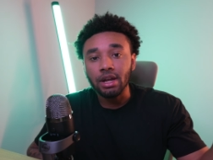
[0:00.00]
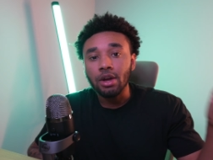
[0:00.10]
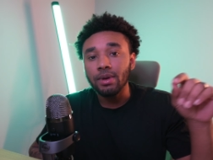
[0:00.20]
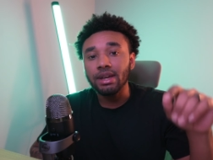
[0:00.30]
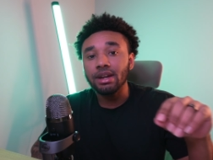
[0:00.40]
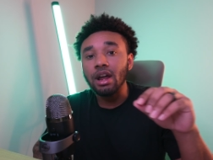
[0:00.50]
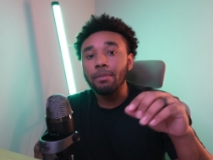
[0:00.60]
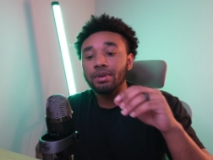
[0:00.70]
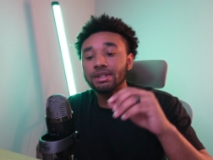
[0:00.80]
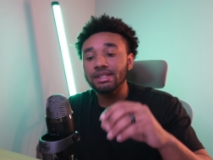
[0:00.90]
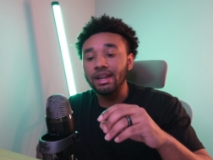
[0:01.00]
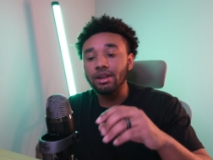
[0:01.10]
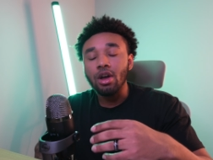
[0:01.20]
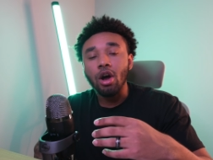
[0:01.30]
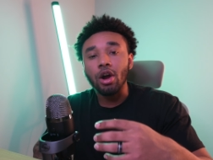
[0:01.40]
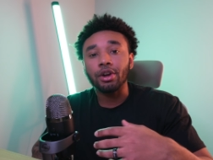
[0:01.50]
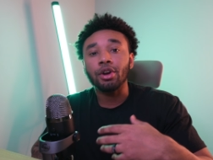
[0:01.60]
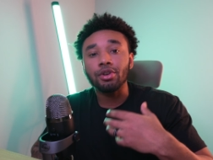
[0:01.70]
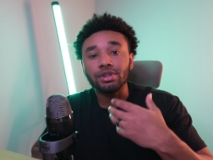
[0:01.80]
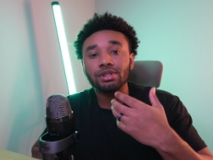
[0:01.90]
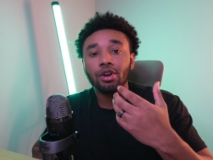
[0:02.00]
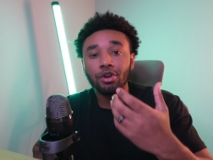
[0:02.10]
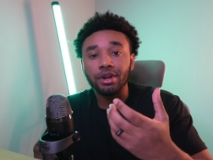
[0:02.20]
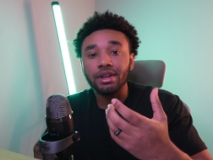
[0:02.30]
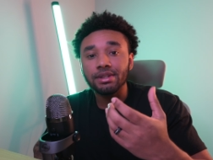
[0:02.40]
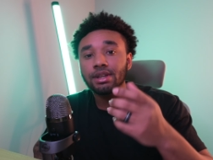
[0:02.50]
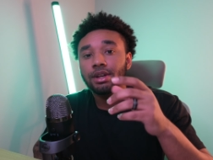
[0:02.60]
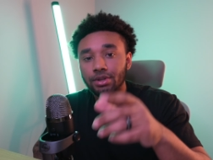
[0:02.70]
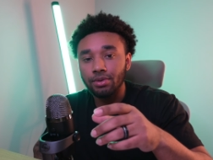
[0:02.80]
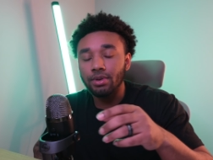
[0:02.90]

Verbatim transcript: We cannot present our cursed earnings to